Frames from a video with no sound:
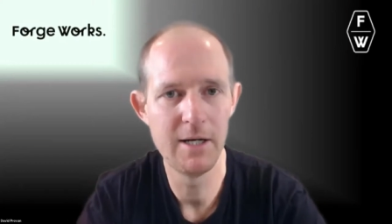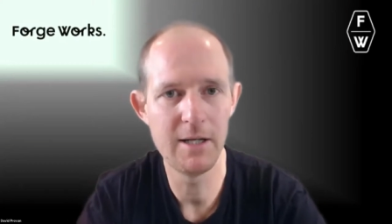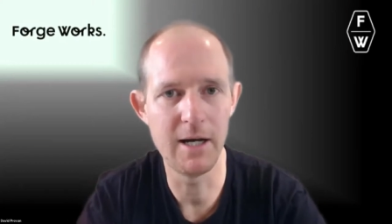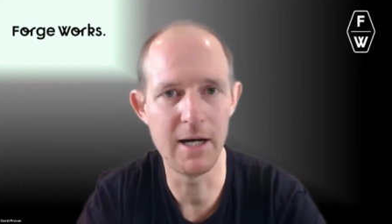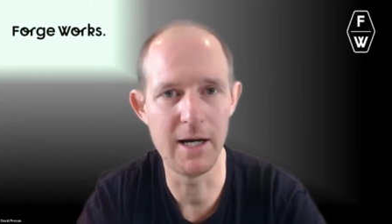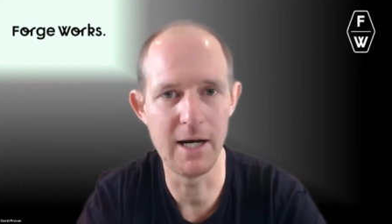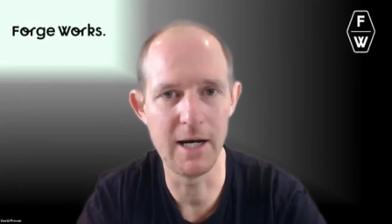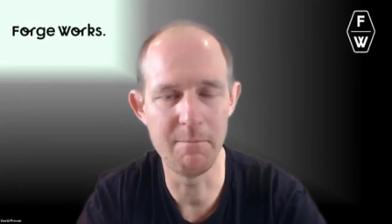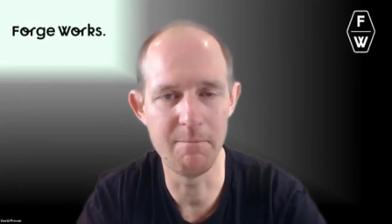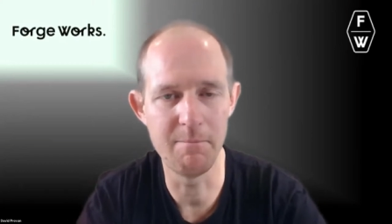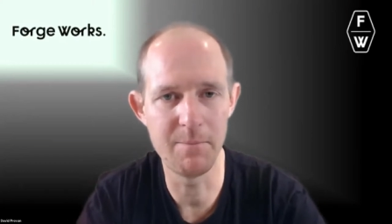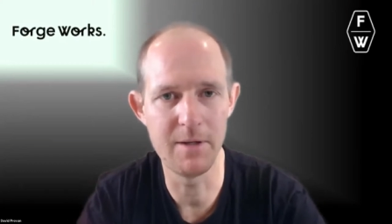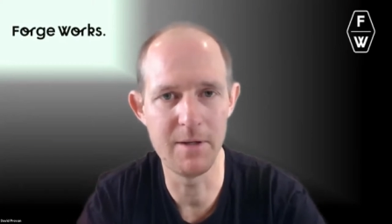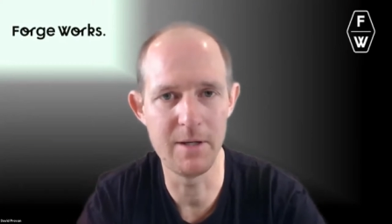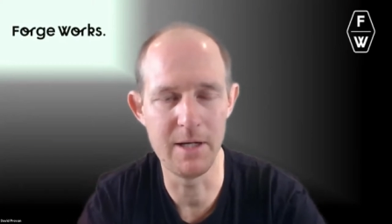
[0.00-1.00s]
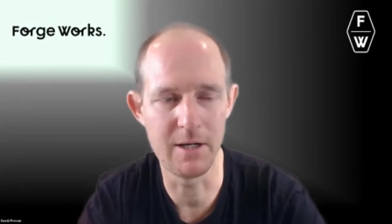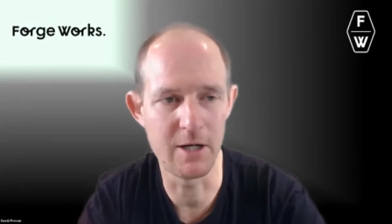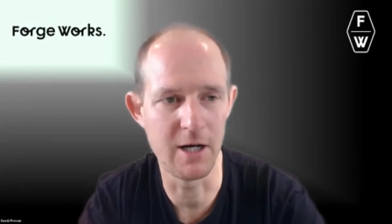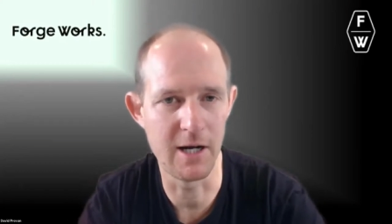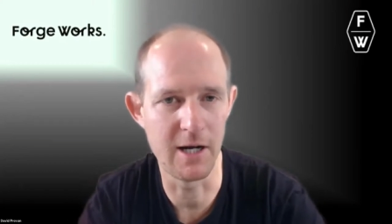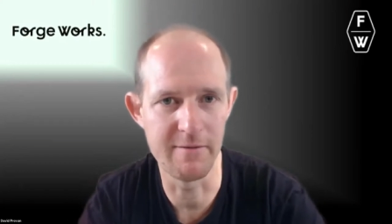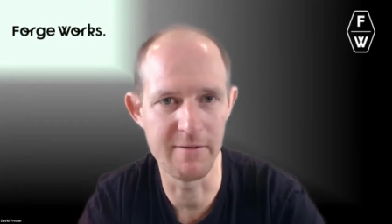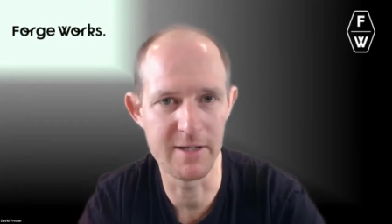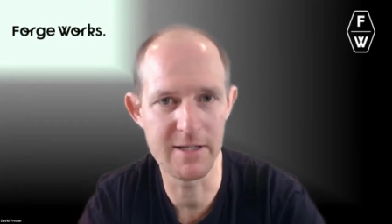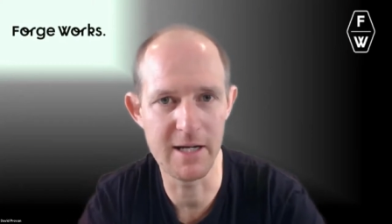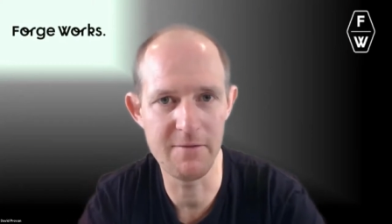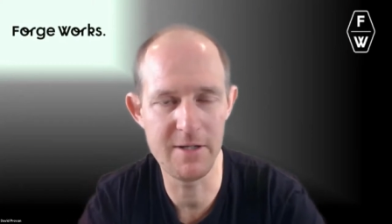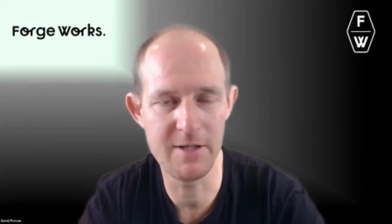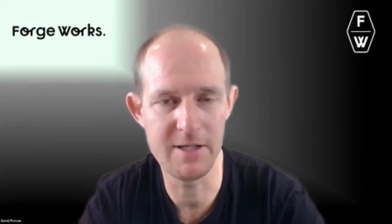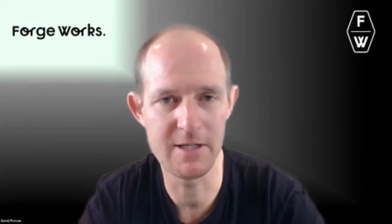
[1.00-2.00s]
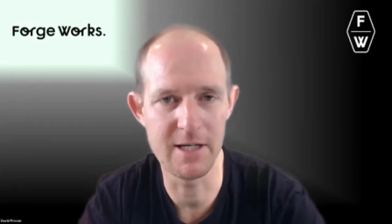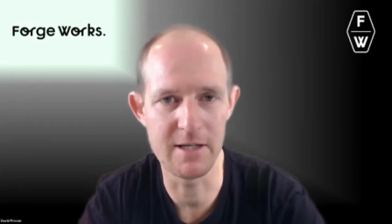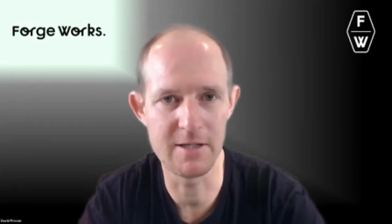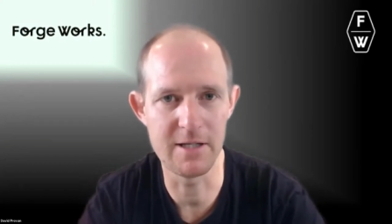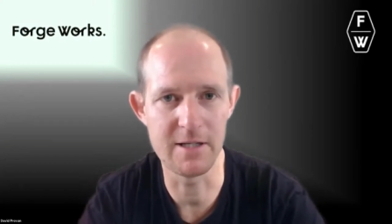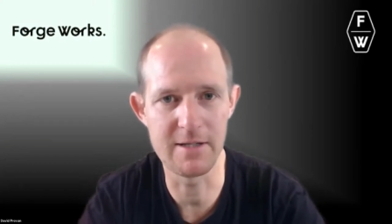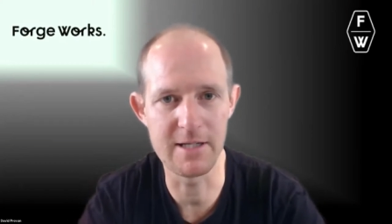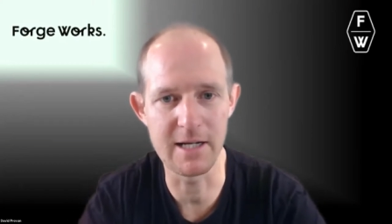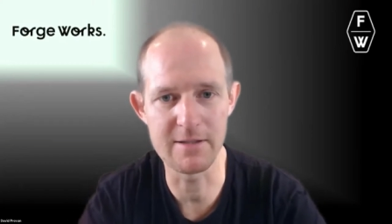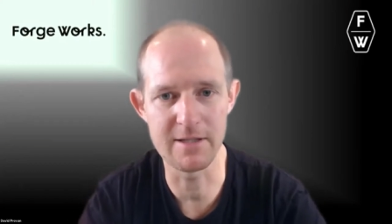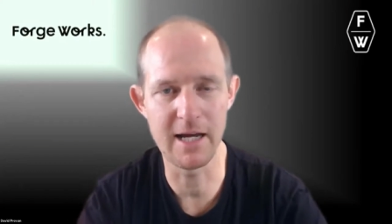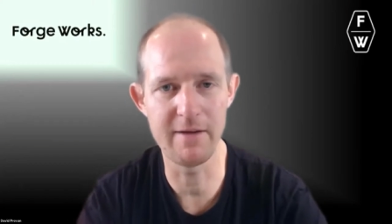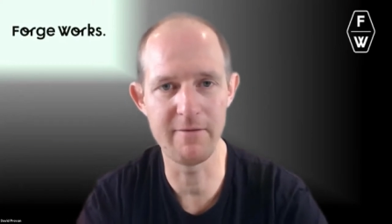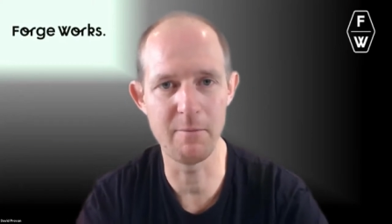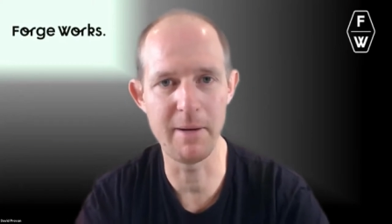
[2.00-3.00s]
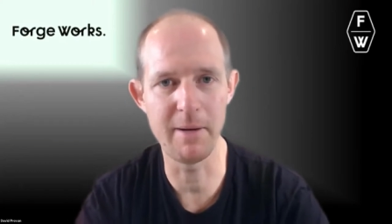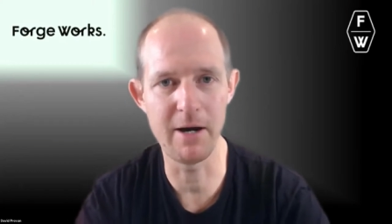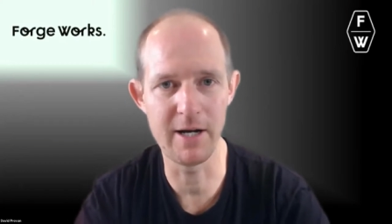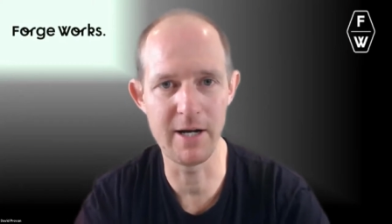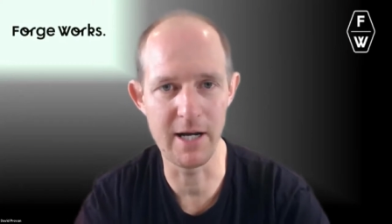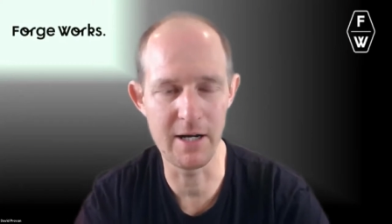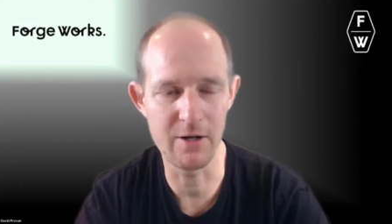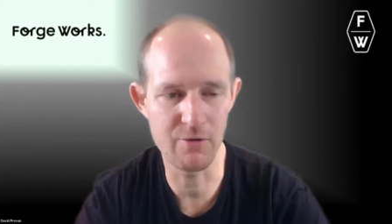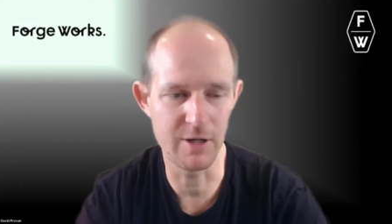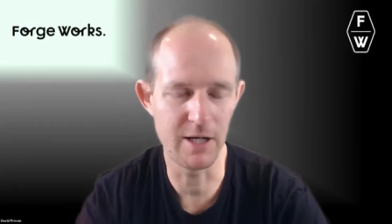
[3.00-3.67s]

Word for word: um, in kind of a safety sense that doesn't have a barrier to entry.